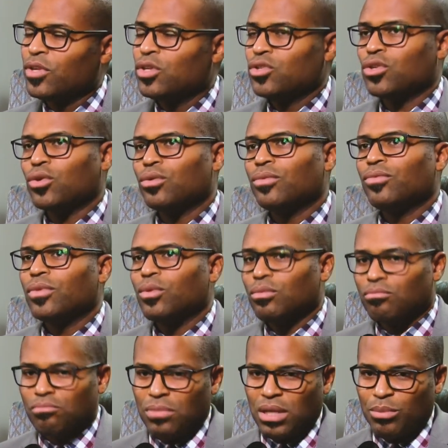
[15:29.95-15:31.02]
So
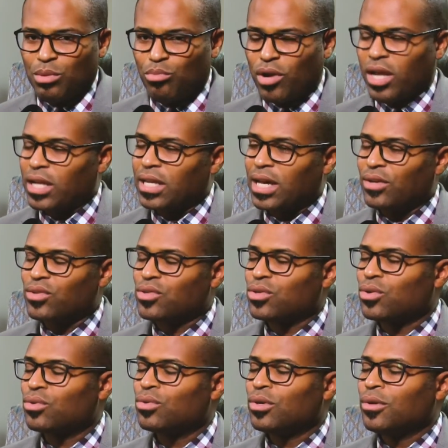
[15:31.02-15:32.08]
let me break it down.
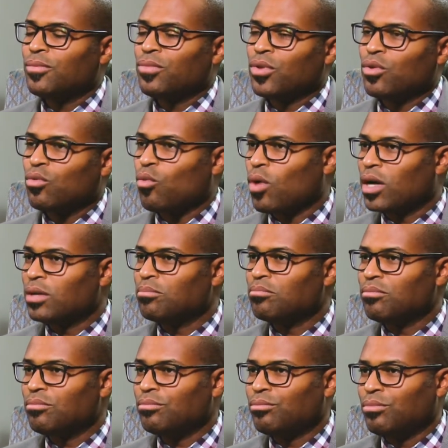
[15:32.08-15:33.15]
So one
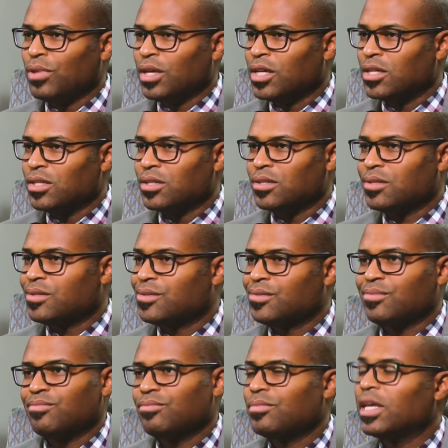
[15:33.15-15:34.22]

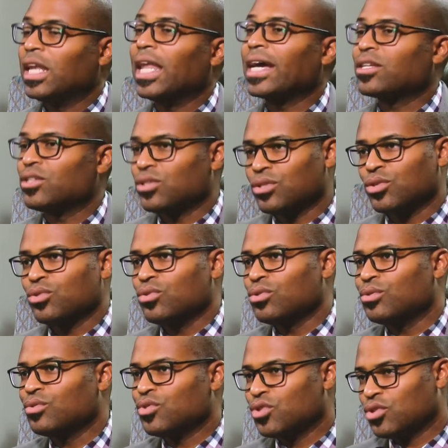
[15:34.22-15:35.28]
is elected
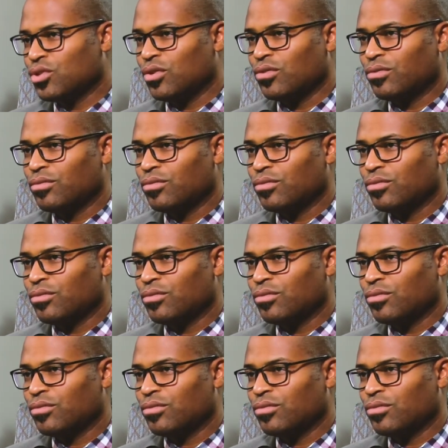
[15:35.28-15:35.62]
to serve.